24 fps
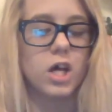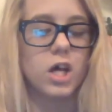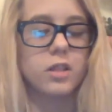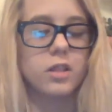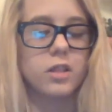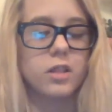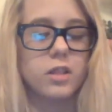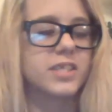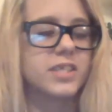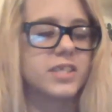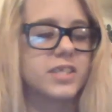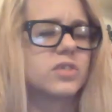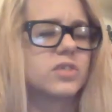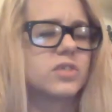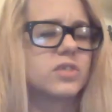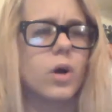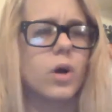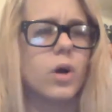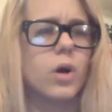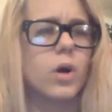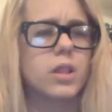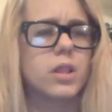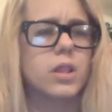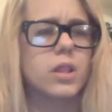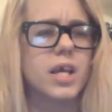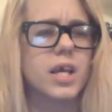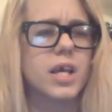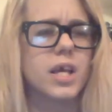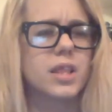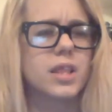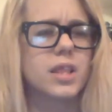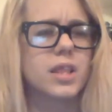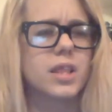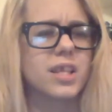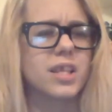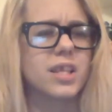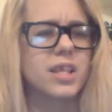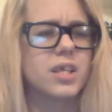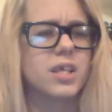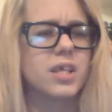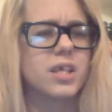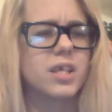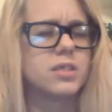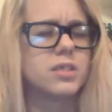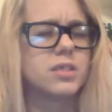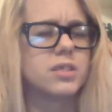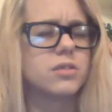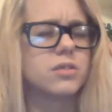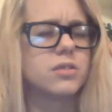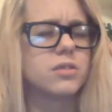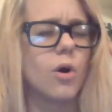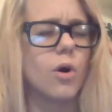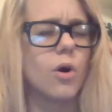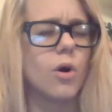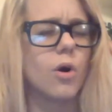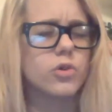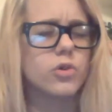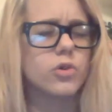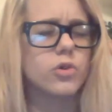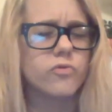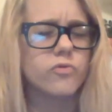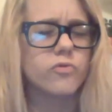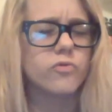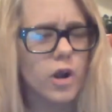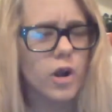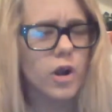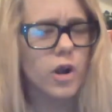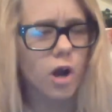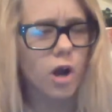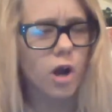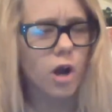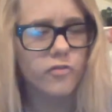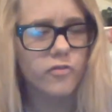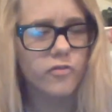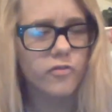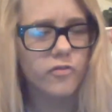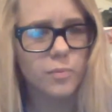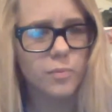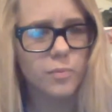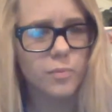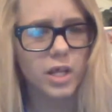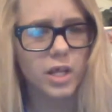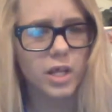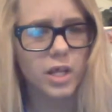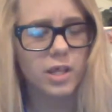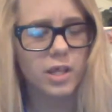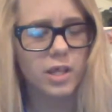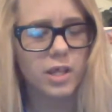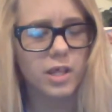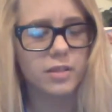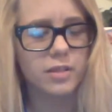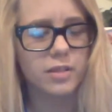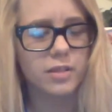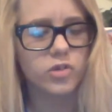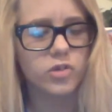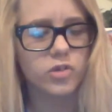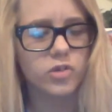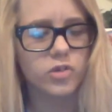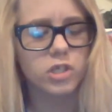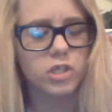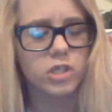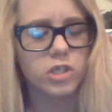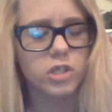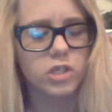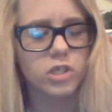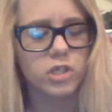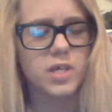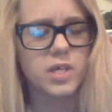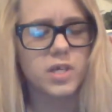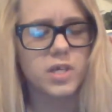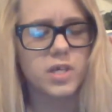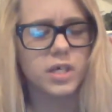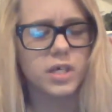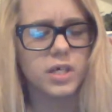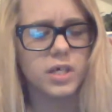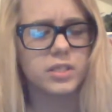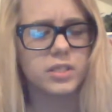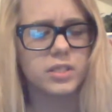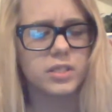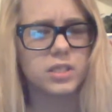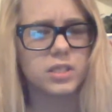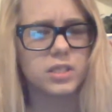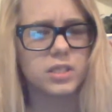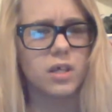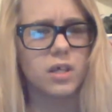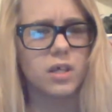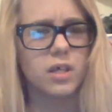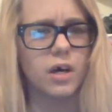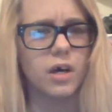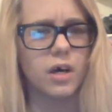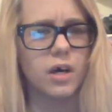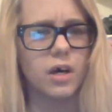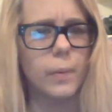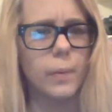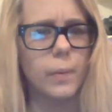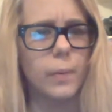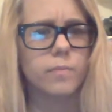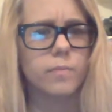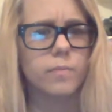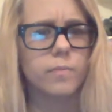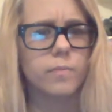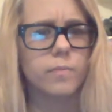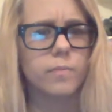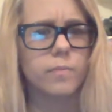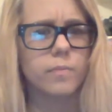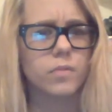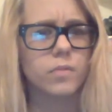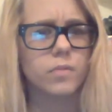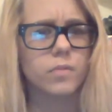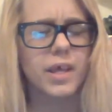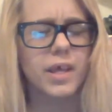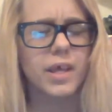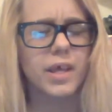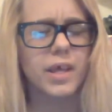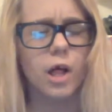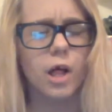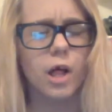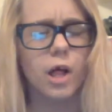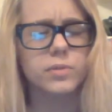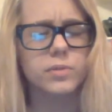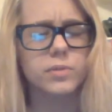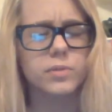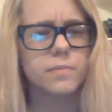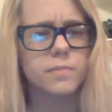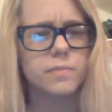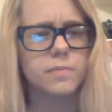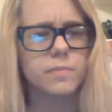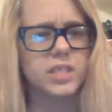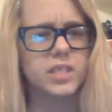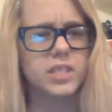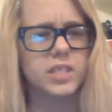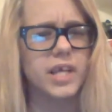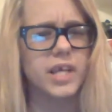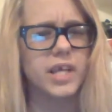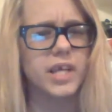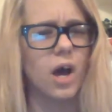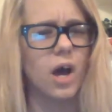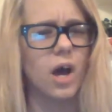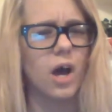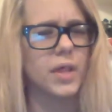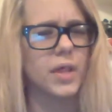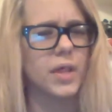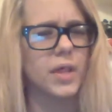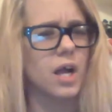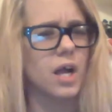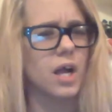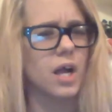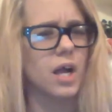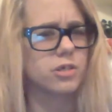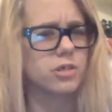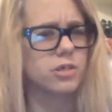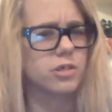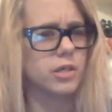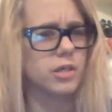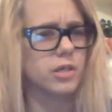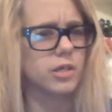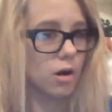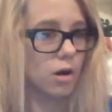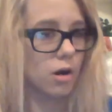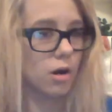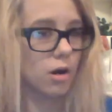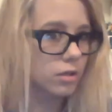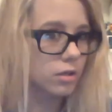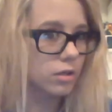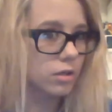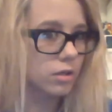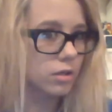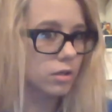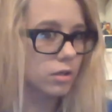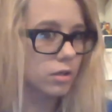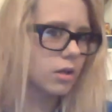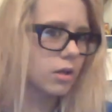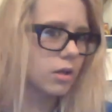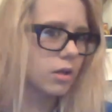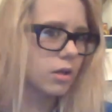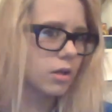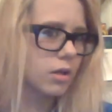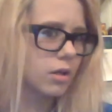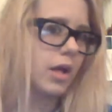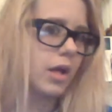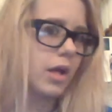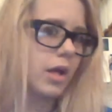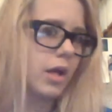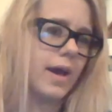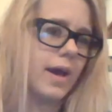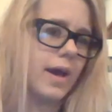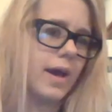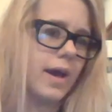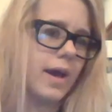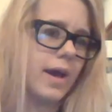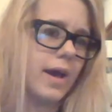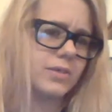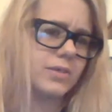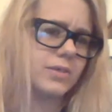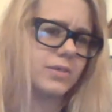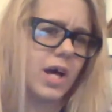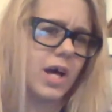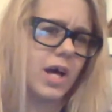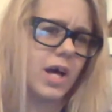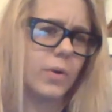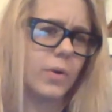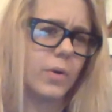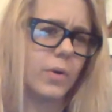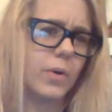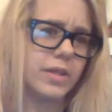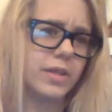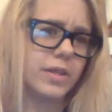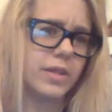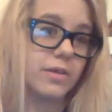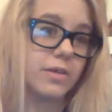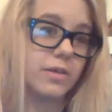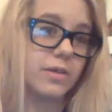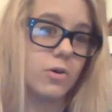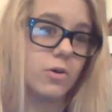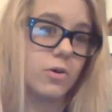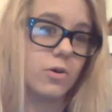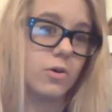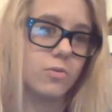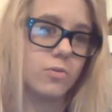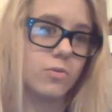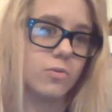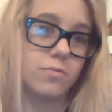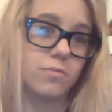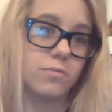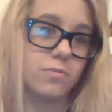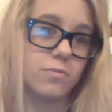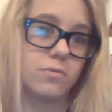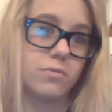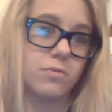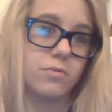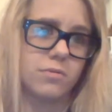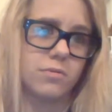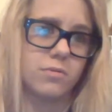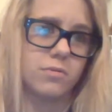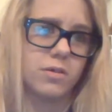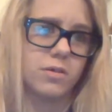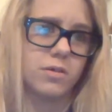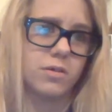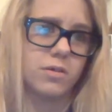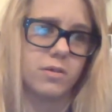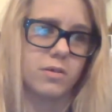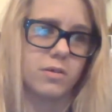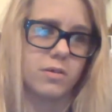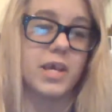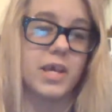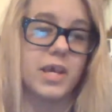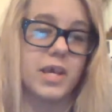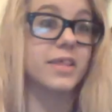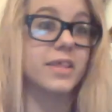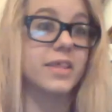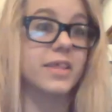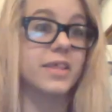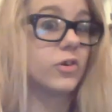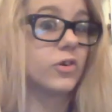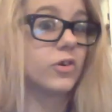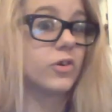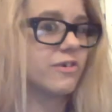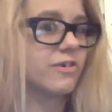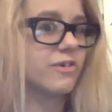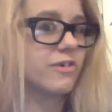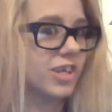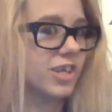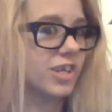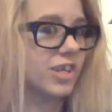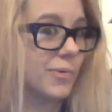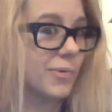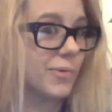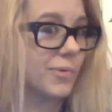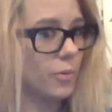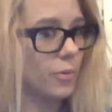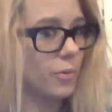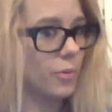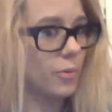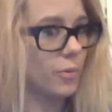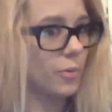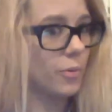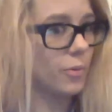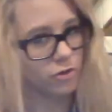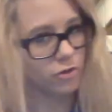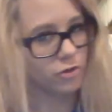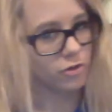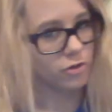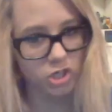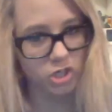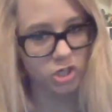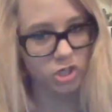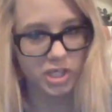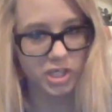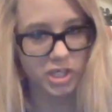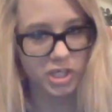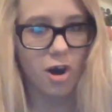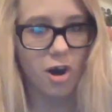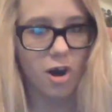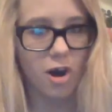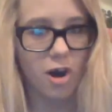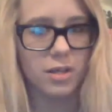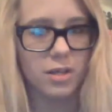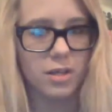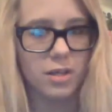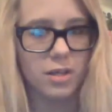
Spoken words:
This is one thing that kids don't do very often, but I think that they should, just because it helps them to see how they actually are, and so that way they don't think that they're doing really well when they're actually not.